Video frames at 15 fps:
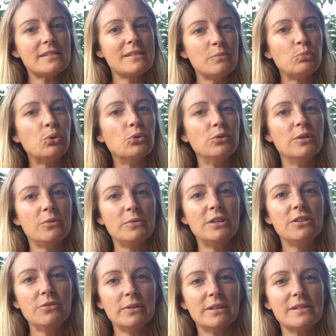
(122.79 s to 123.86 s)
it's important that we
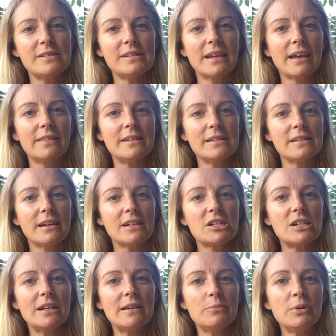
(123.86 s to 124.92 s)
do understand this,
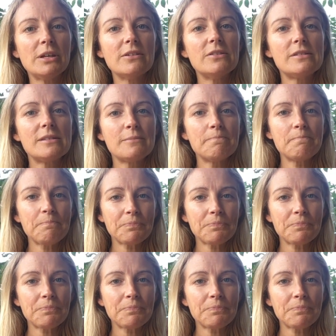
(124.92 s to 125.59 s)
actually, because